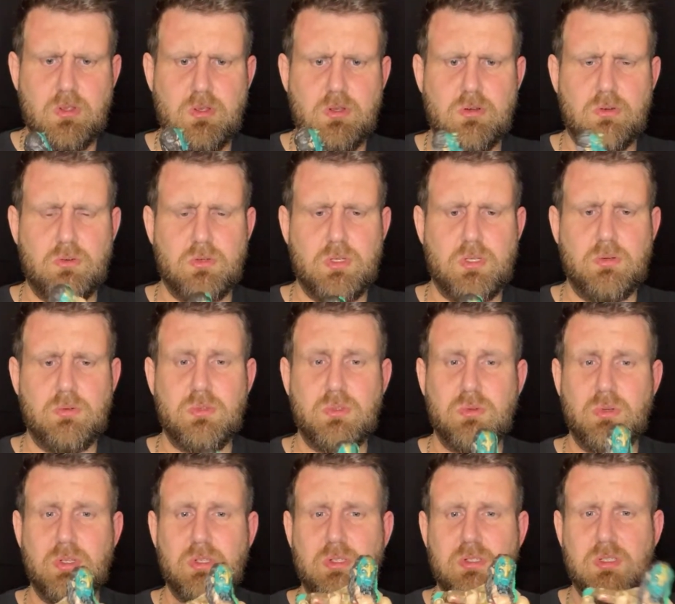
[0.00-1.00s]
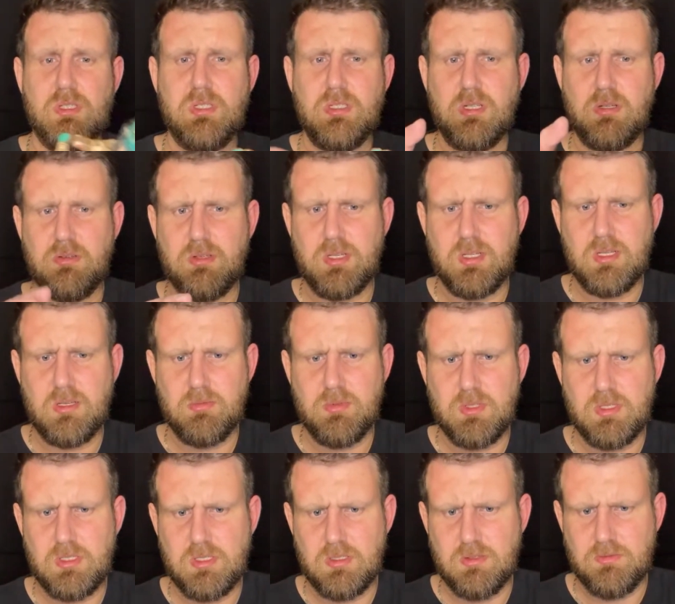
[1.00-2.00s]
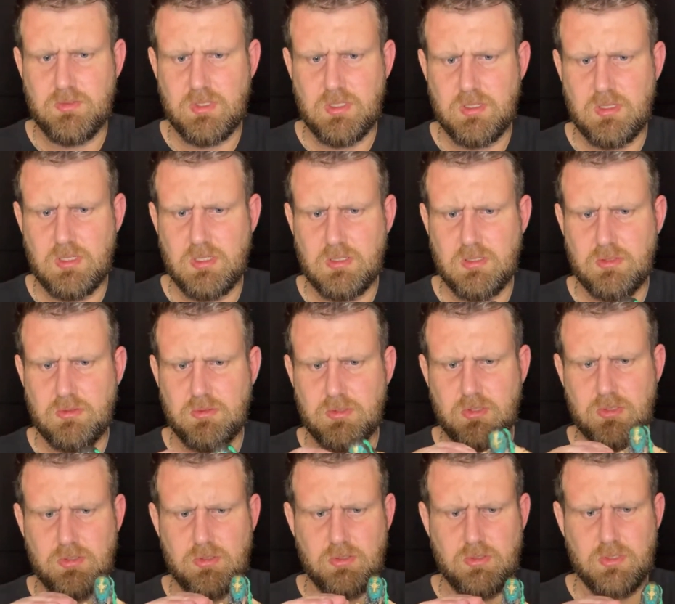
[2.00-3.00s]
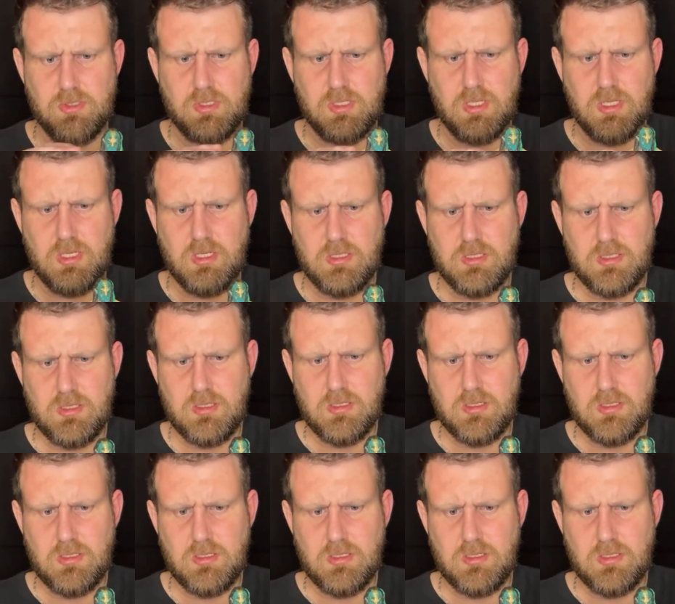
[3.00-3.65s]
or Kill Switch as he's known now, but this is obviously in his Luchasaurus days.